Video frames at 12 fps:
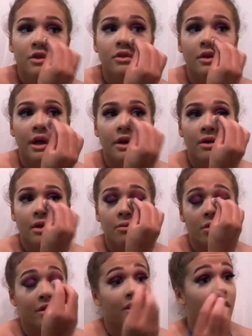So yeah, you're gonna
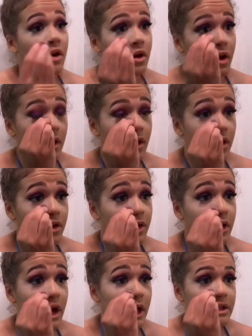put that on under
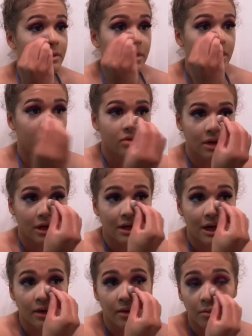your eyes and make sure you get it
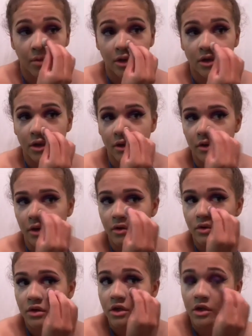down the bridge of your
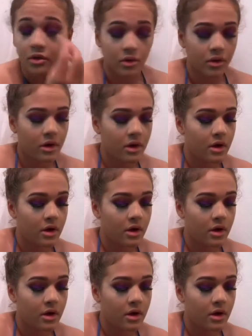nose too,